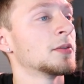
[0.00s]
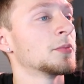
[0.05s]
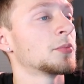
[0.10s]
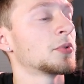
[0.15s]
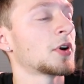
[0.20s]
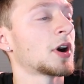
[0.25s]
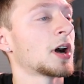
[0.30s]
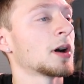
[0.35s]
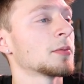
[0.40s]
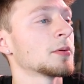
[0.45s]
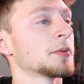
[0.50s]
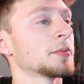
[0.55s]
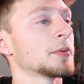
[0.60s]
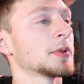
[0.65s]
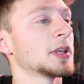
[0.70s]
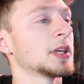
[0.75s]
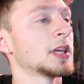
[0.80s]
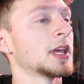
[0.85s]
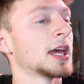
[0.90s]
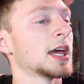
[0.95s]

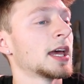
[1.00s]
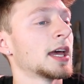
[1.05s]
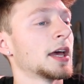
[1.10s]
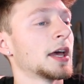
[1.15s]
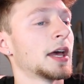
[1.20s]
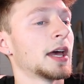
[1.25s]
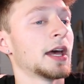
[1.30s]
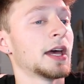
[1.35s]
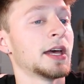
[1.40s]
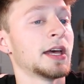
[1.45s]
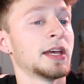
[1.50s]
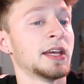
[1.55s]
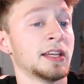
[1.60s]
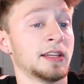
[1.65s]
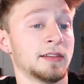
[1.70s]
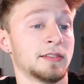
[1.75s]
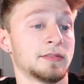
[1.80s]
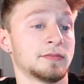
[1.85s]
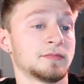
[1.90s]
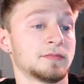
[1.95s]
probably
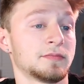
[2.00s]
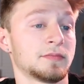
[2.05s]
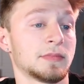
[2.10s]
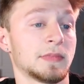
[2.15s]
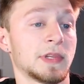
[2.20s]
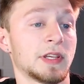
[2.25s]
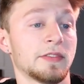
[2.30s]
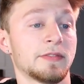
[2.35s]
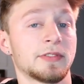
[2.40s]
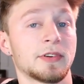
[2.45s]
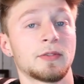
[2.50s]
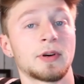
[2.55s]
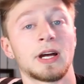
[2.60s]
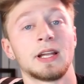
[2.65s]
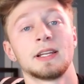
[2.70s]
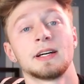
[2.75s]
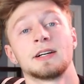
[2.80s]
A for right